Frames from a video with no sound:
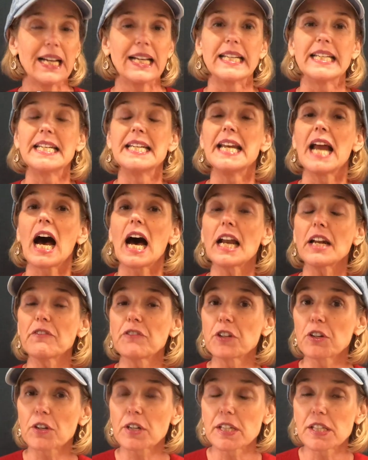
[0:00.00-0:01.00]
Not
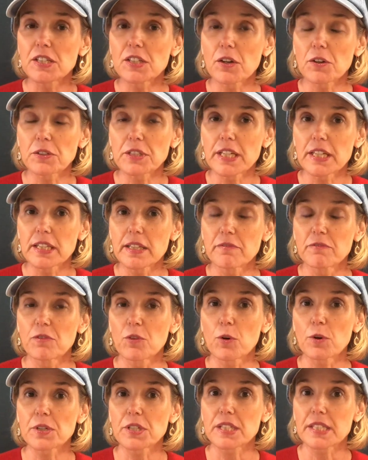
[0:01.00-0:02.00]
if you're consulting them
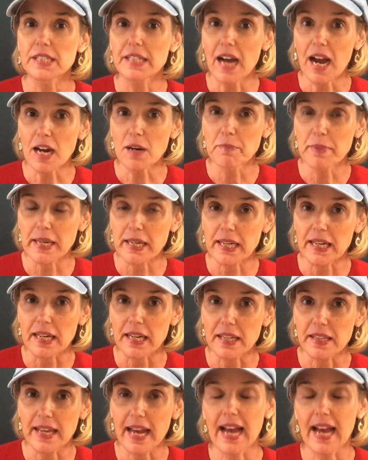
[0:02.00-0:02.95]
for stock picking,